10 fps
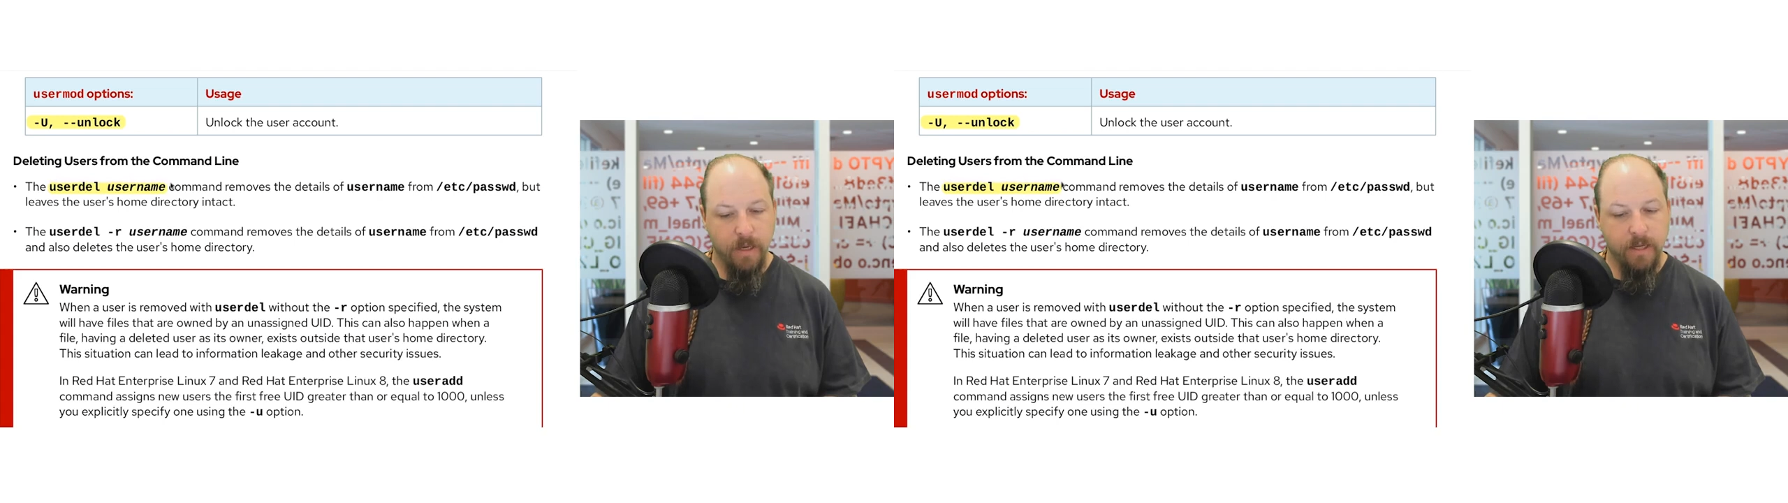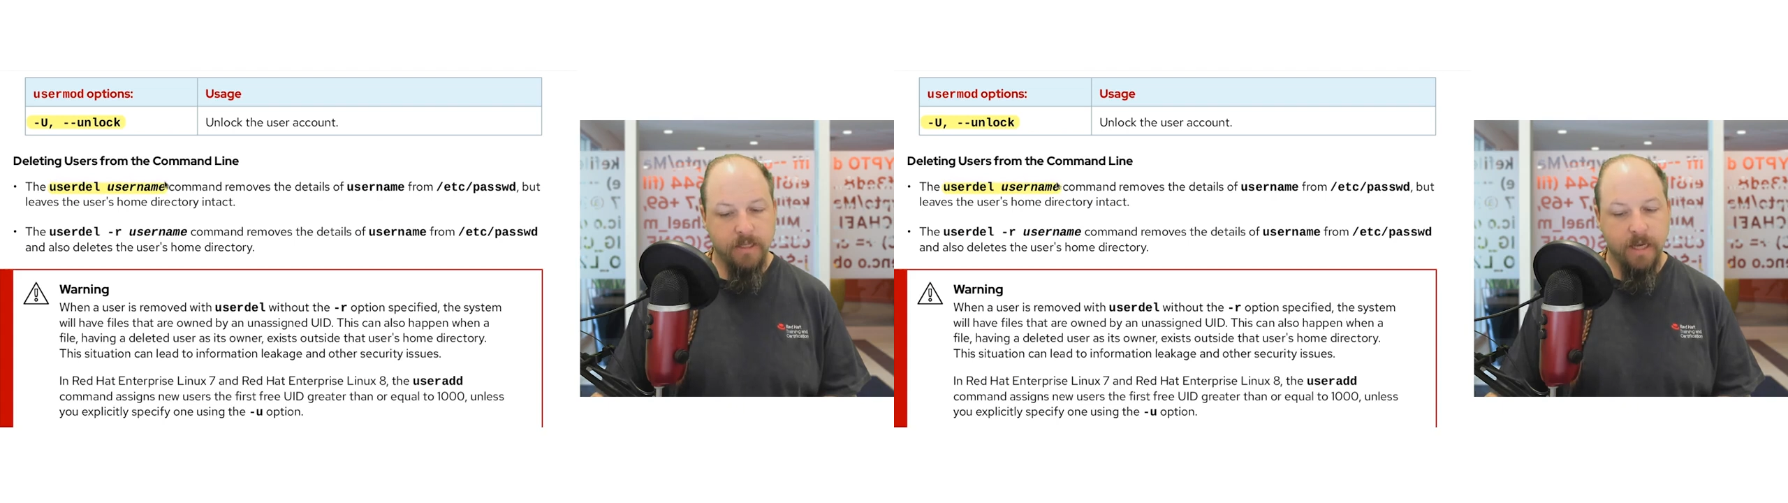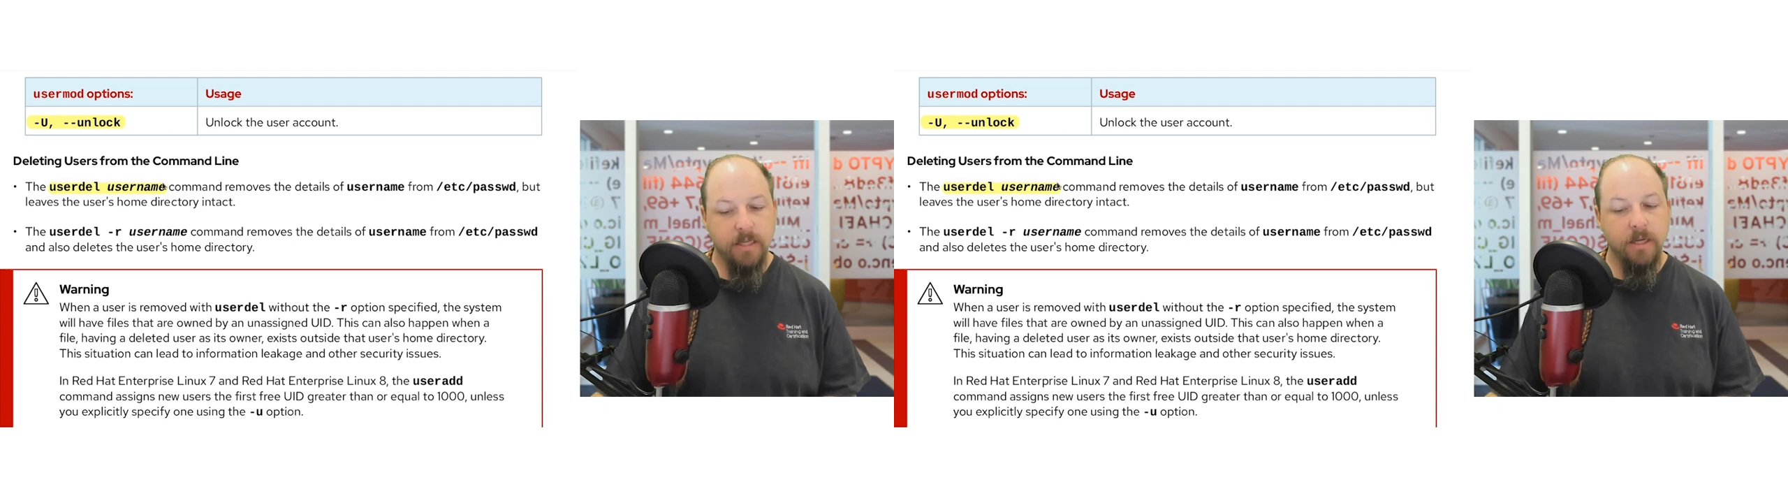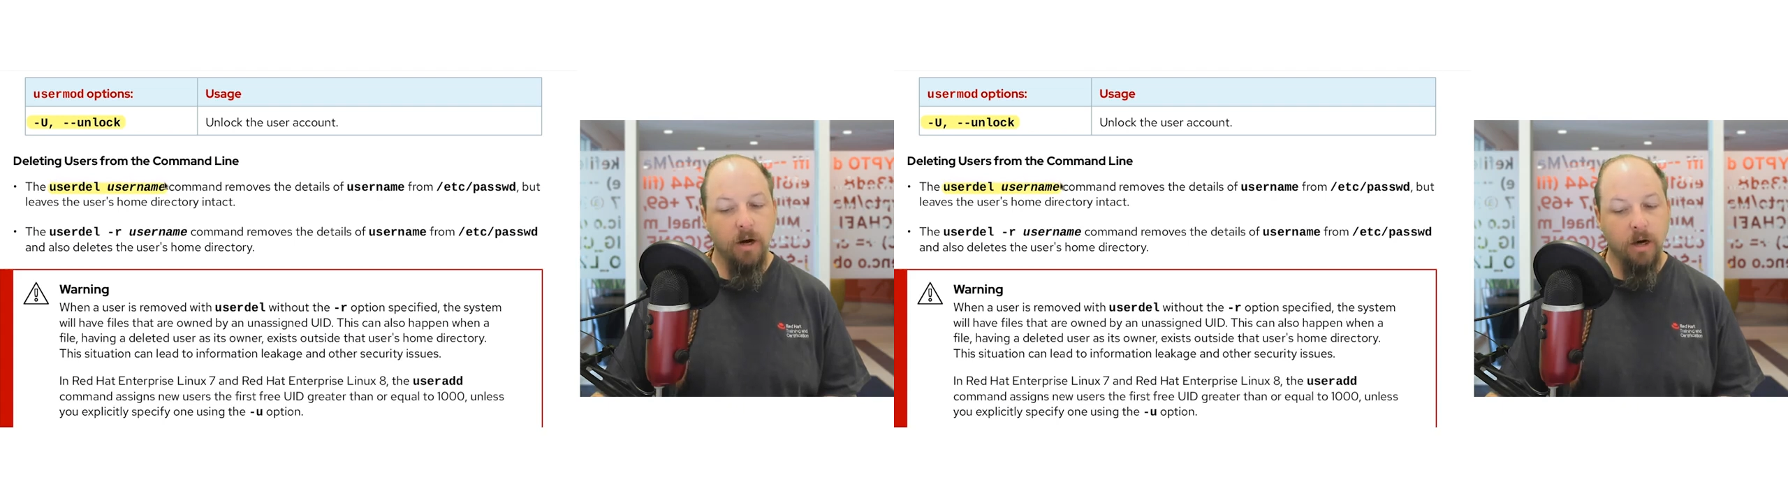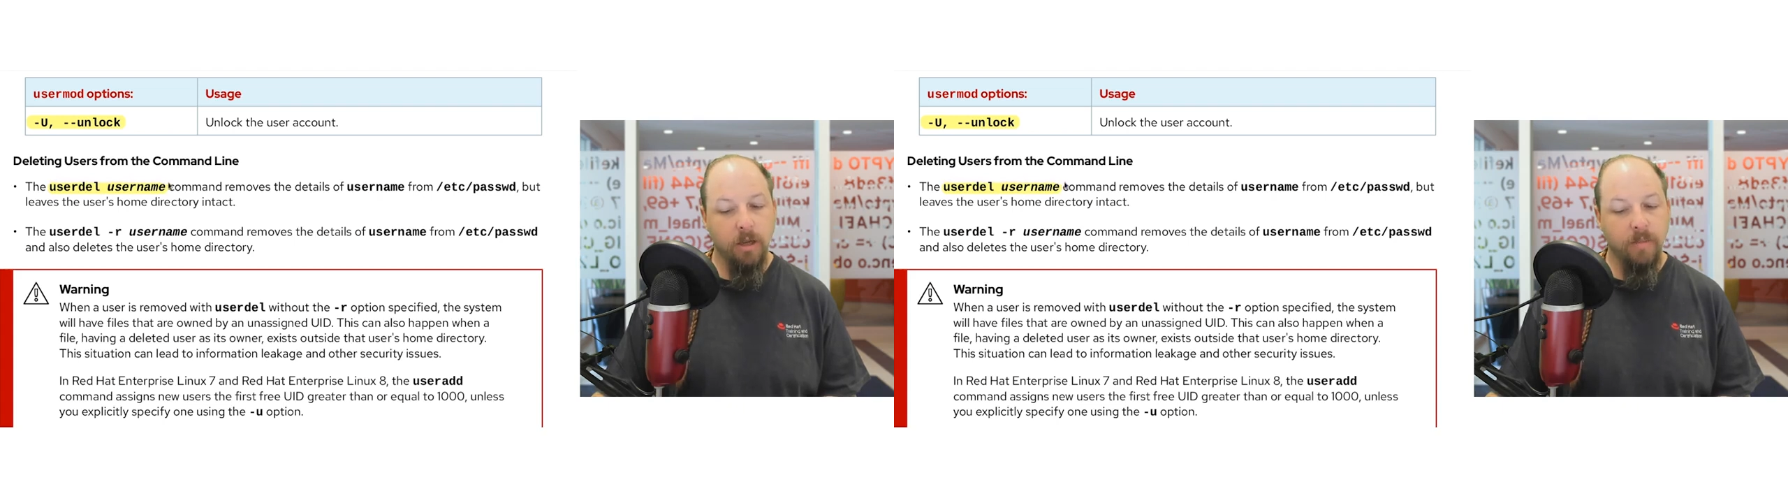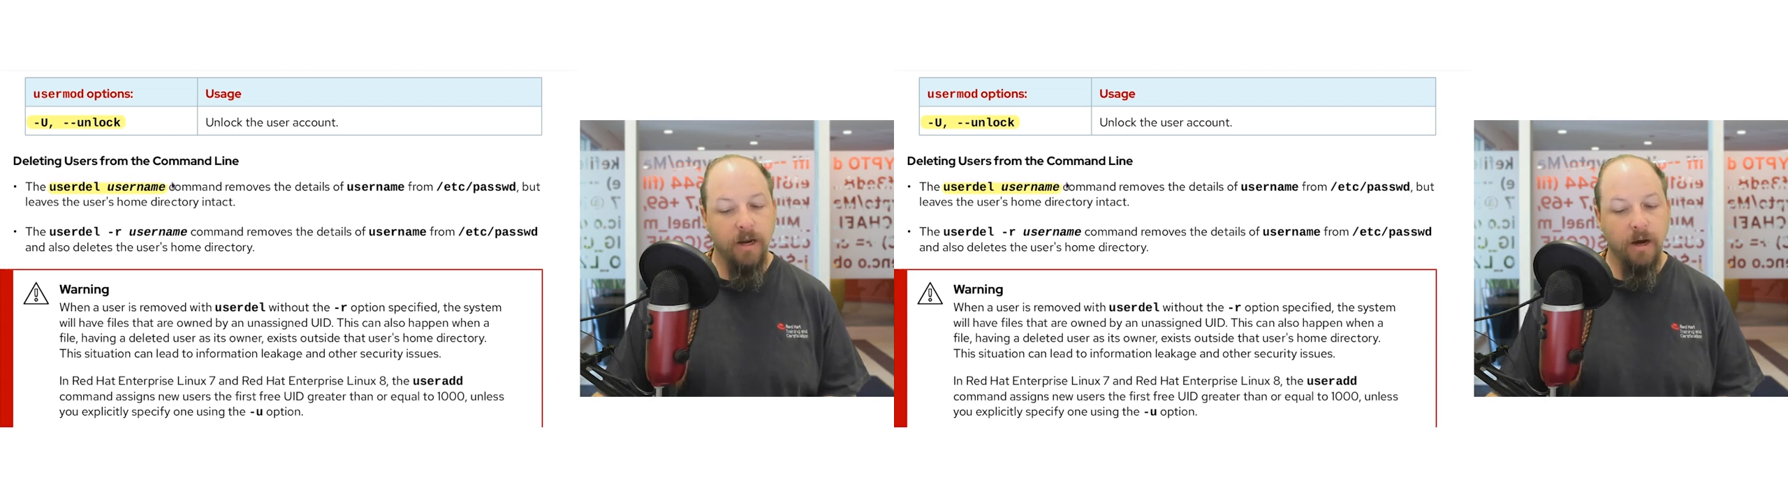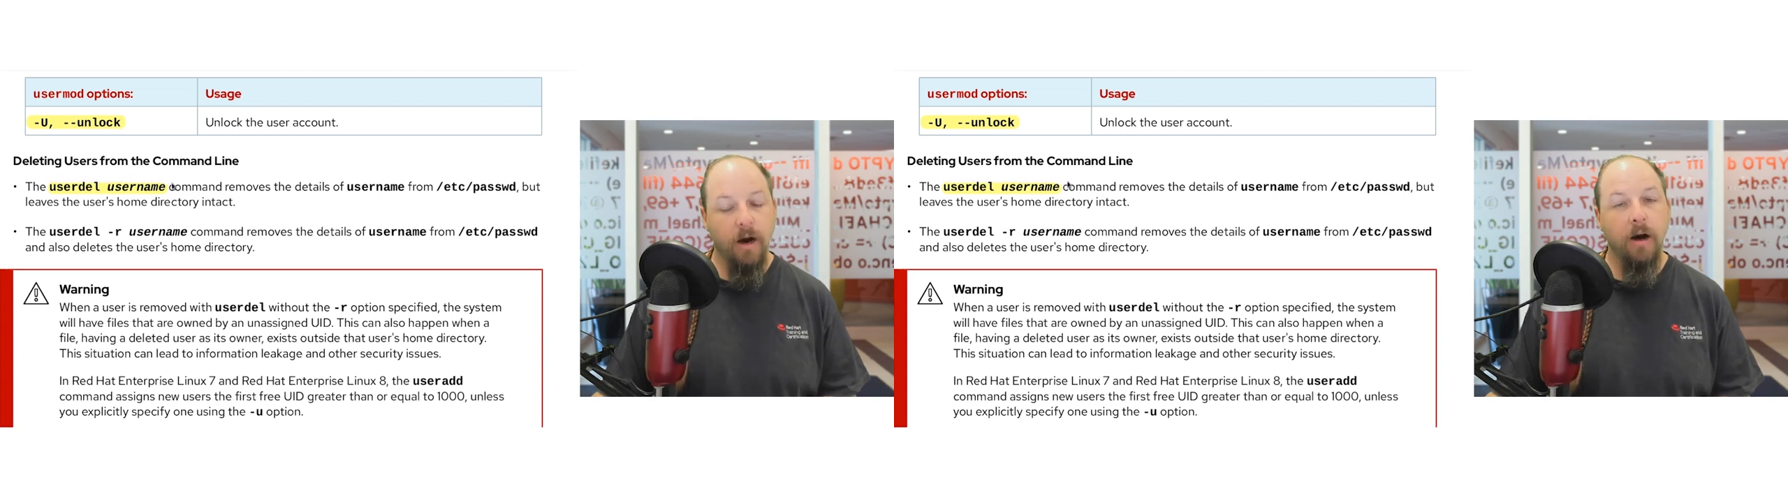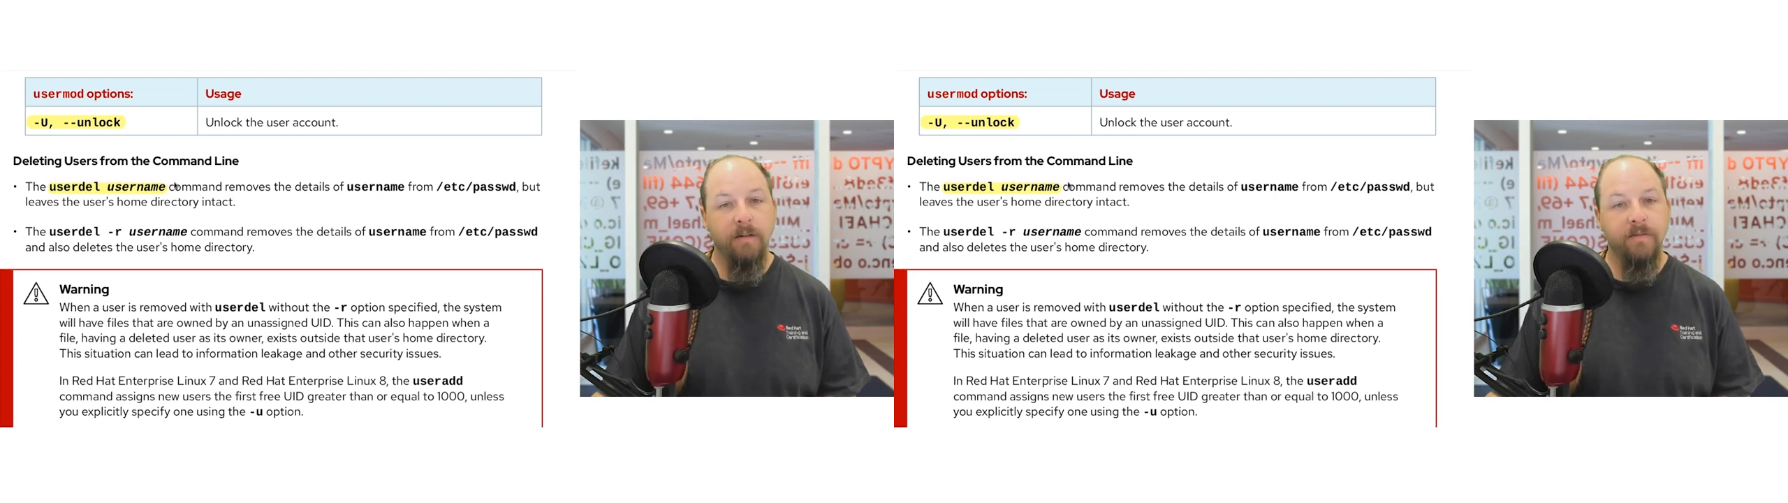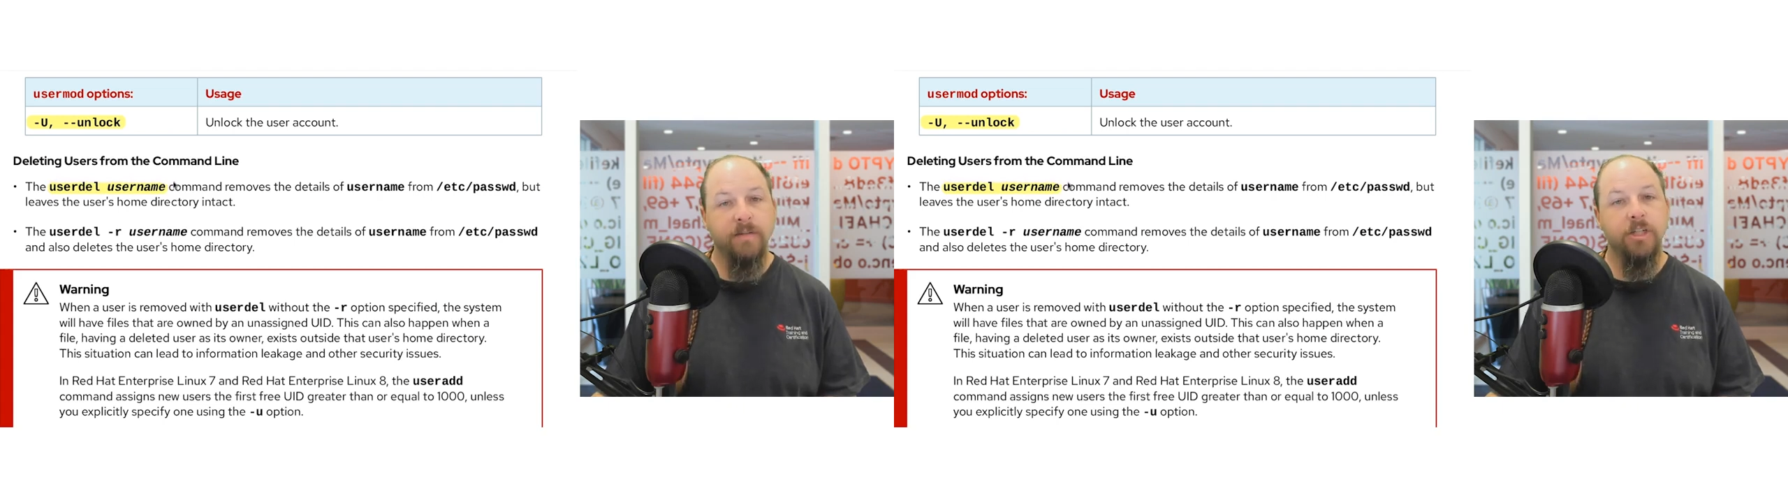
It takes an argument of